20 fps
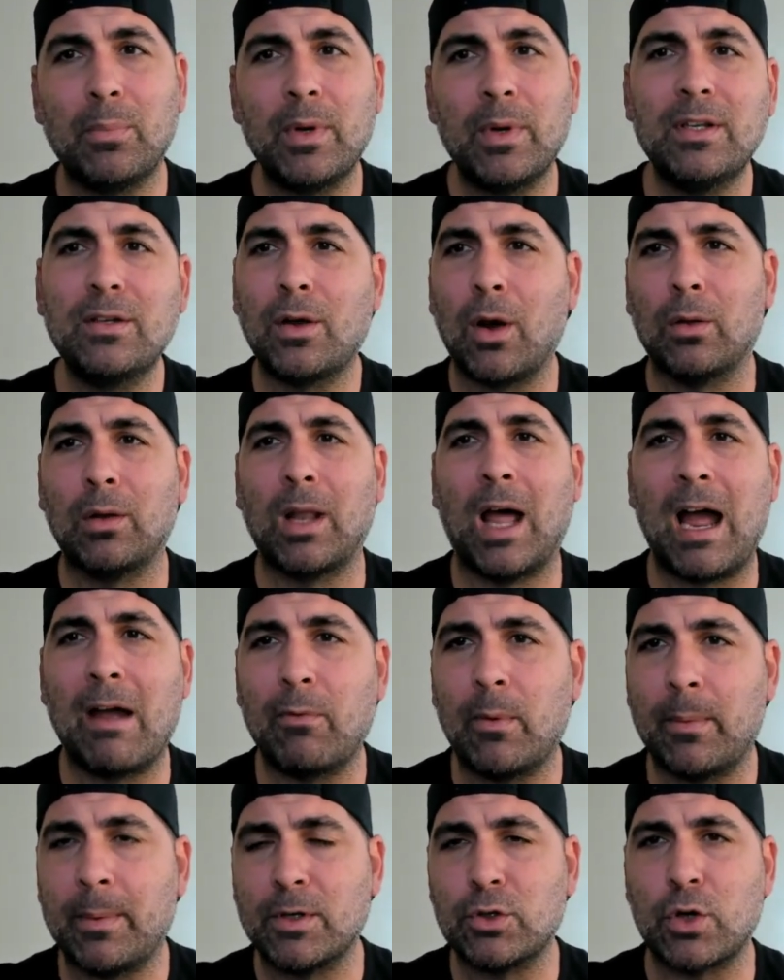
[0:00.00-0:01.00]
we go
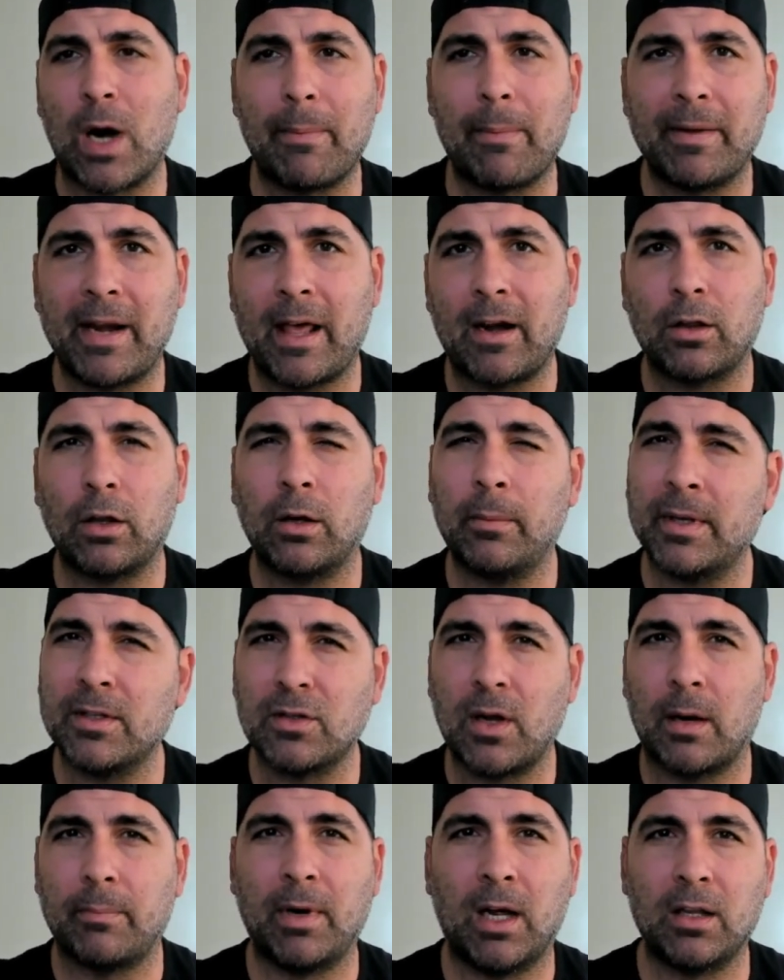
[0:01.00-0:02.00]
live. We've been dropping out a little
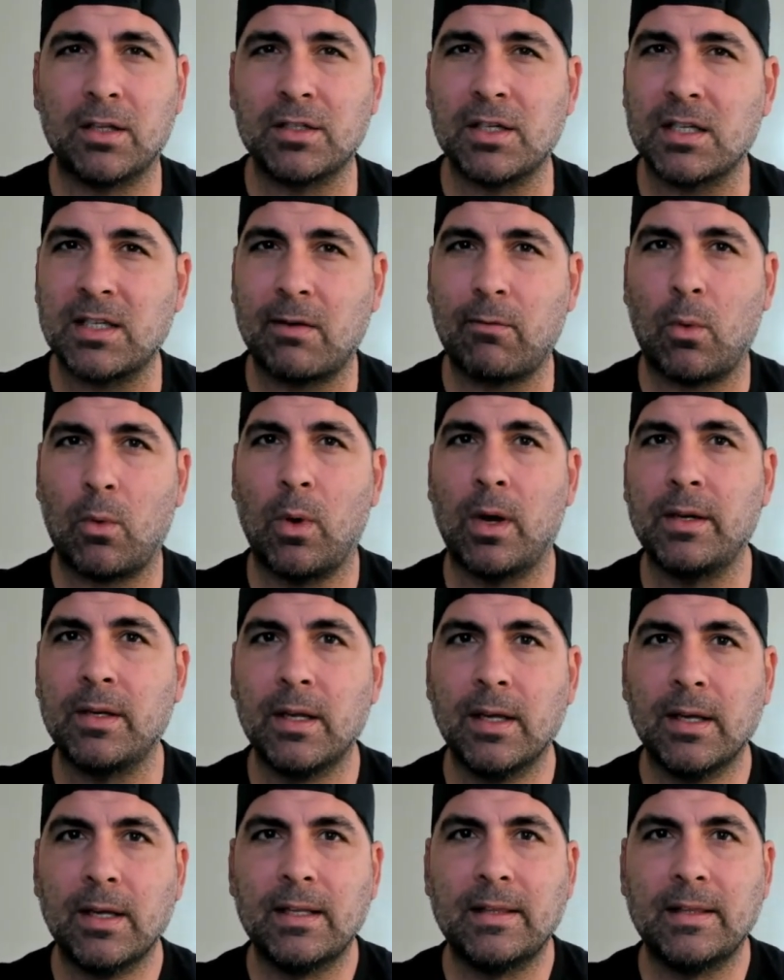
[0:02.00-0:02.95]
bit, so I apologize everyone